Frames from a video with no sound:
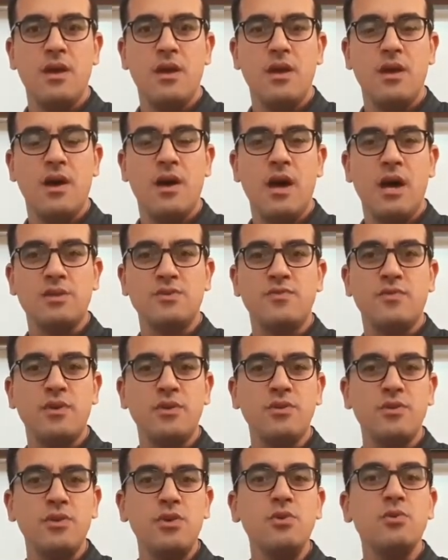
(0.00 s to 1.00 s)
As for
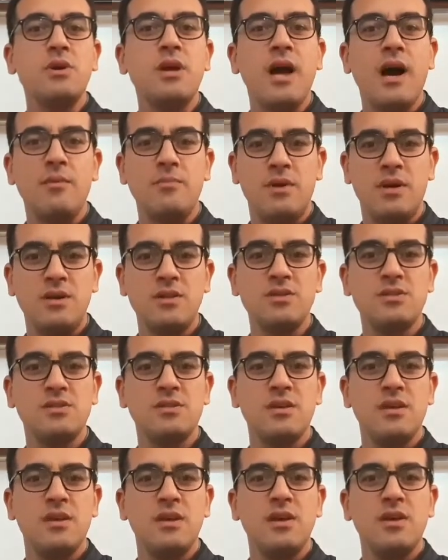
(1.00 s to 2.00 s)
the
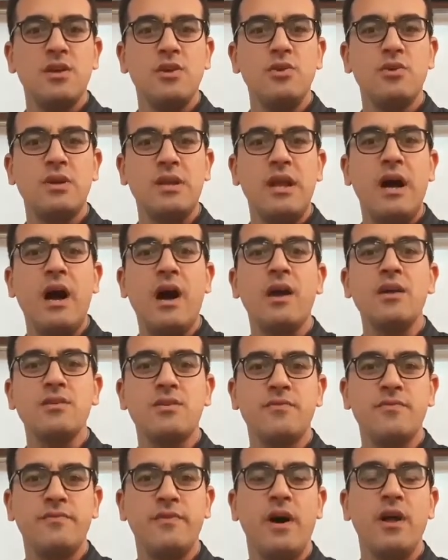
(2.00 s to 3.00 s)
newcomers, you can either
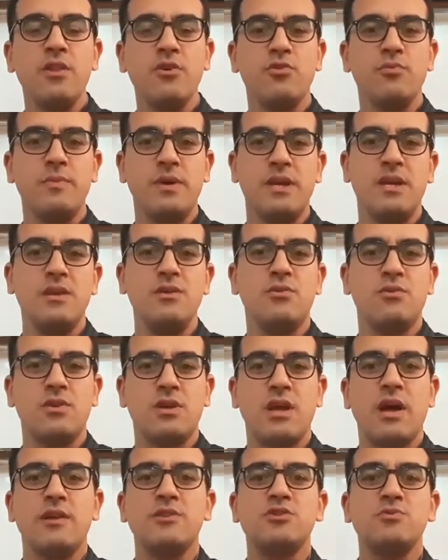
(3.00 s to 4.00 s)
follow me or
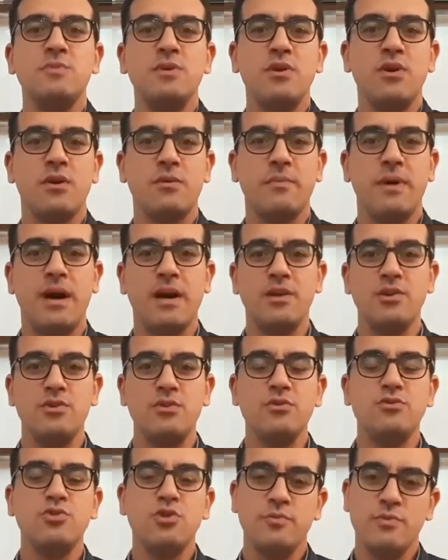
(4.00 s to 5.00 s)
catch me on my
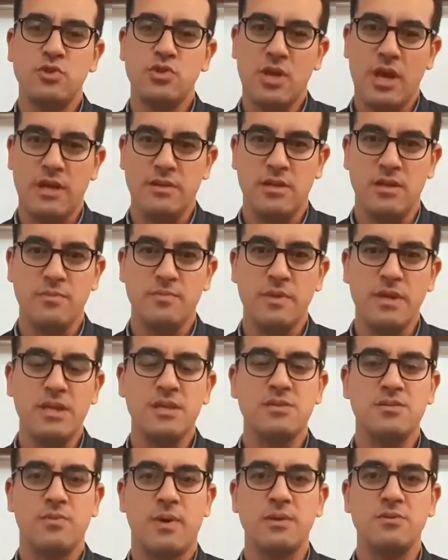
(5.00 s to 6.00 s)
YouTube channel.
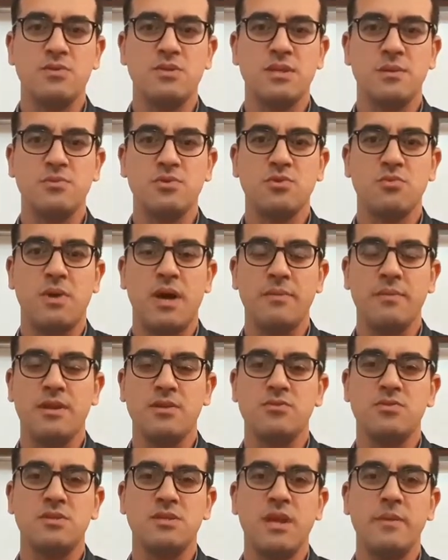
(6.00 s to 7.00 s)
Please try to subscribe and
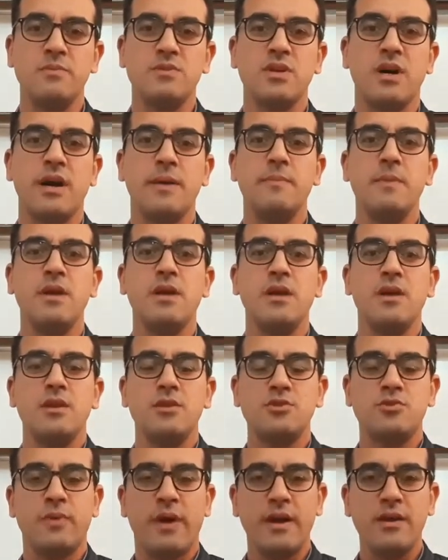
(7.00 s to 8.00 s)
at the same time
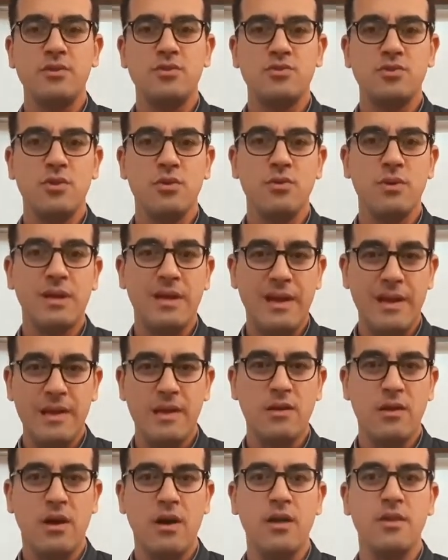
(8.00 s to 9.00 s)
try to
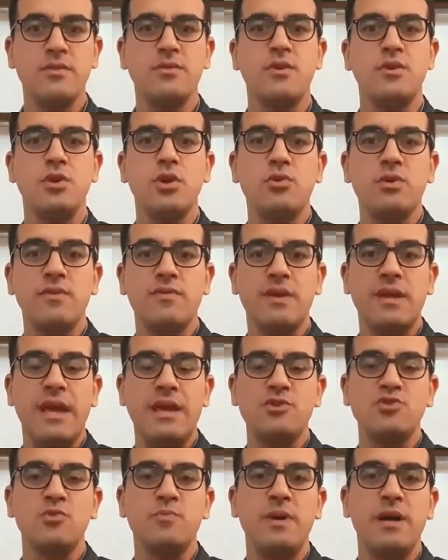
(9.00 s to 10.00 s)
click on the
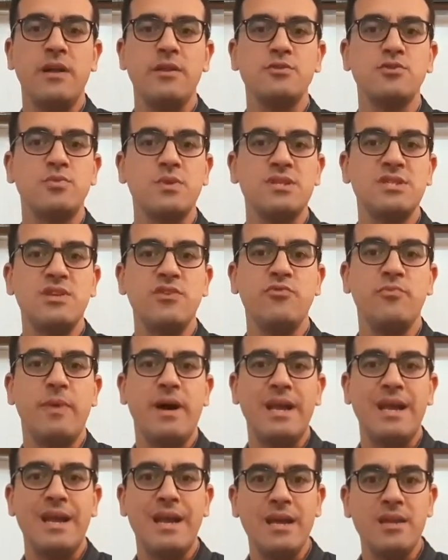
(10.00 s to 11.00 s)
notification bell to receive
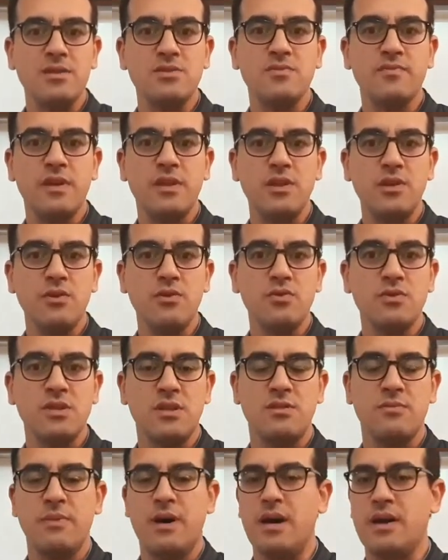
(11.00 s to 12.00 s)
my latest videos
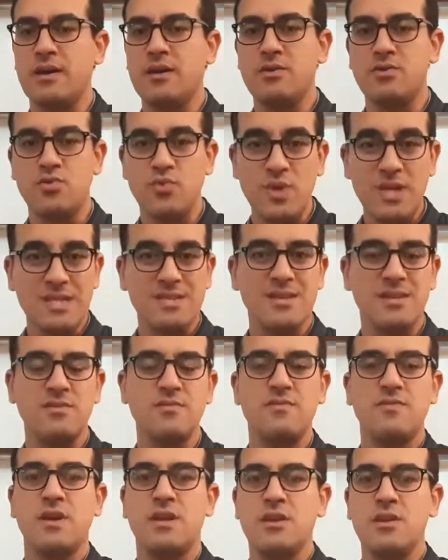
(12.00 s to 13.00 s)
and my
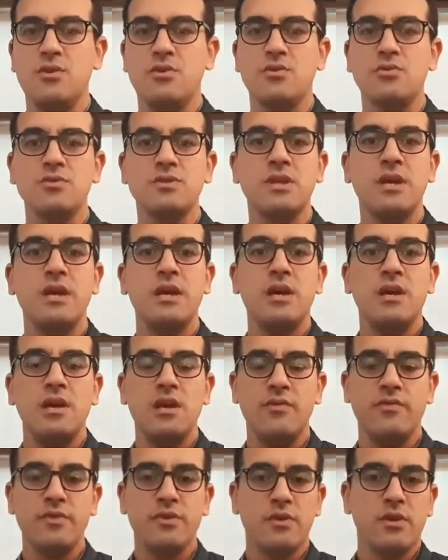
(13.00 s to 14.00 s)
recent videos.
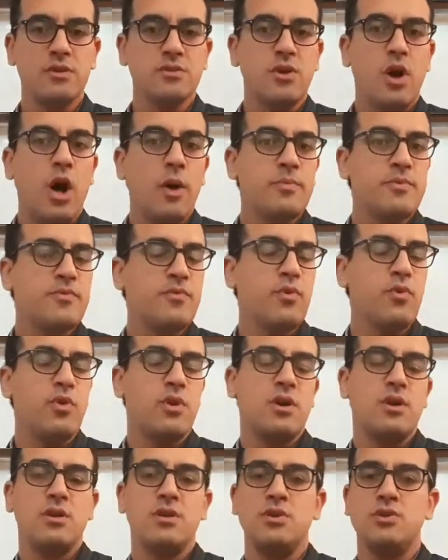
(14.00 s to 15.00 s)
If you do not opt
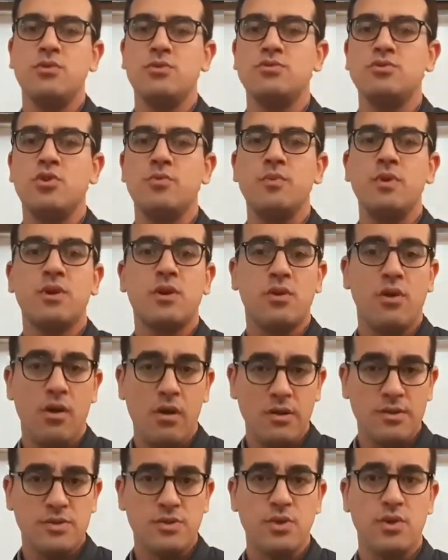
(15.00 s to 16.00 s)
for YouTube, you can
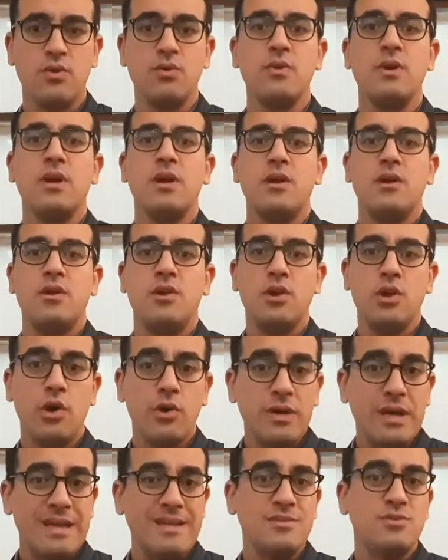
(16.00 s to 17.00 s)
also
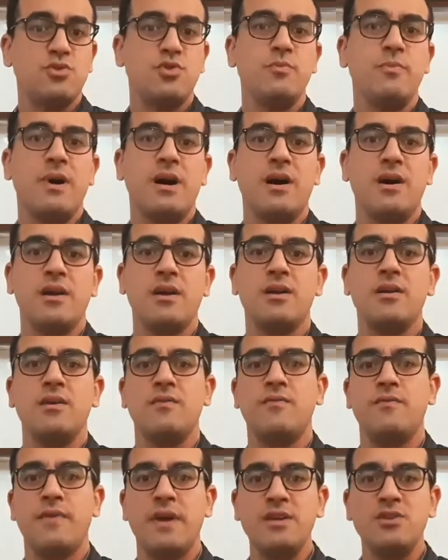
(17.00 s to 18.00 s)
log into my
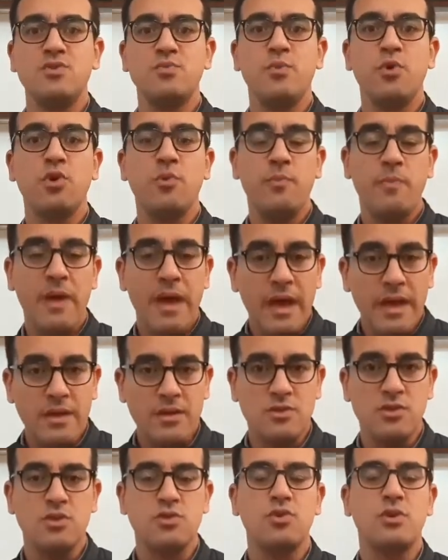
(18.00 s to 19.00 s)
Facebook
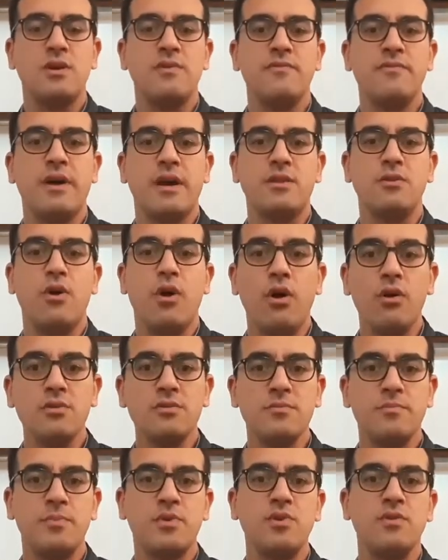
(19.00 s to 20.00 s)
page and you can find all
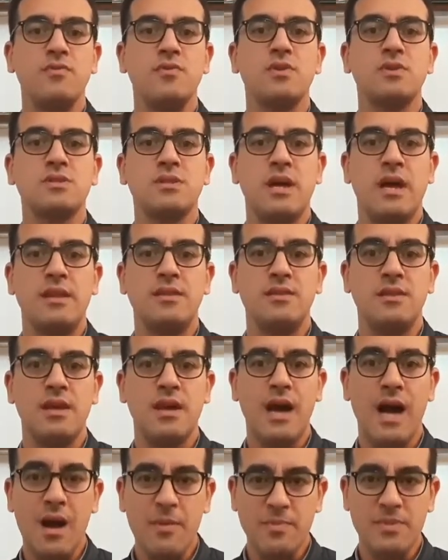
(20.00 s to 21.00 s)
the previous and
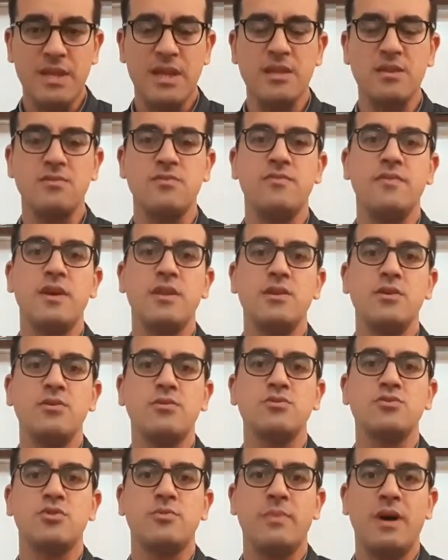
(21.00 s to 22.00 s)
the updated
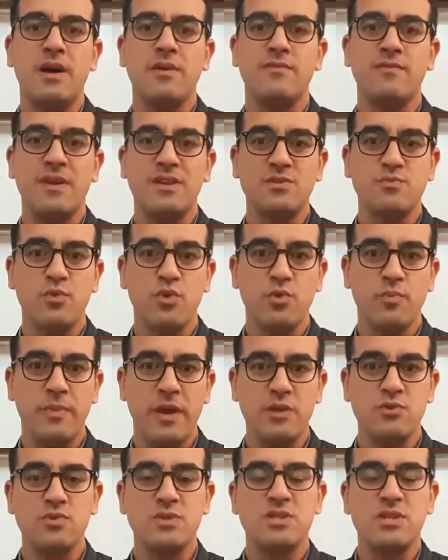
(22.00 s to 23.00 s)
videos on my Facebook
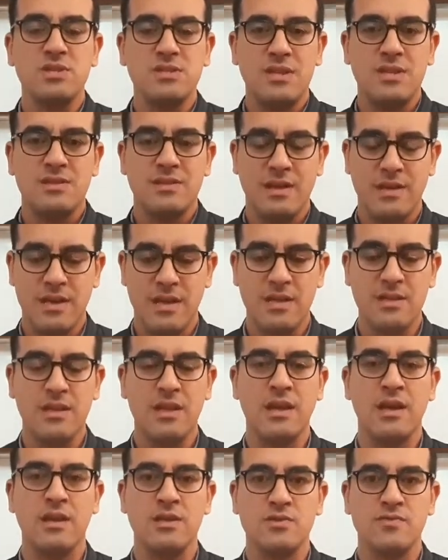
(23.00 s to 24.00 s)
page, which is entitled
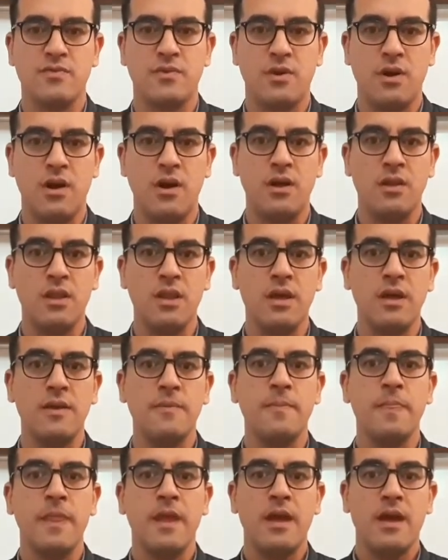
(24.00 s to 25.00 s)
English for All,
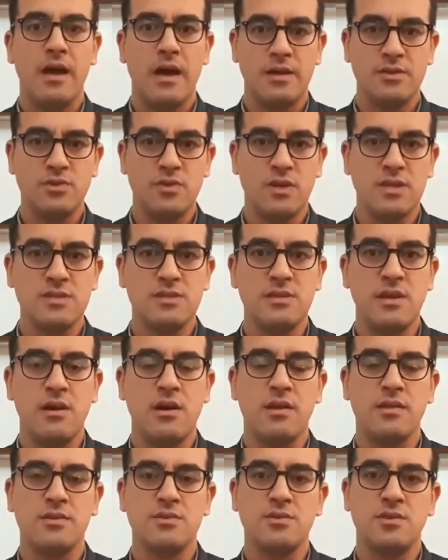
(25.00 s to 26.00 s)
as you can see
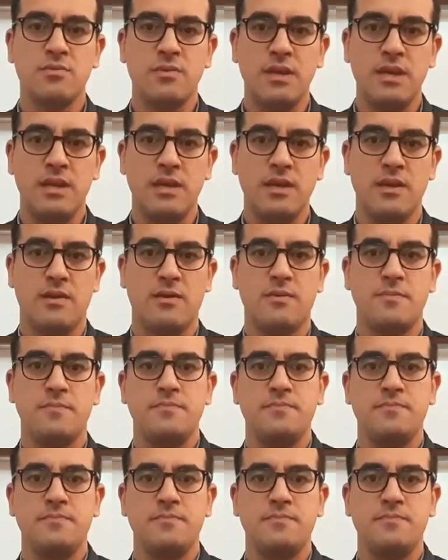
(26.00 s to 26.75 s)
on the screen here.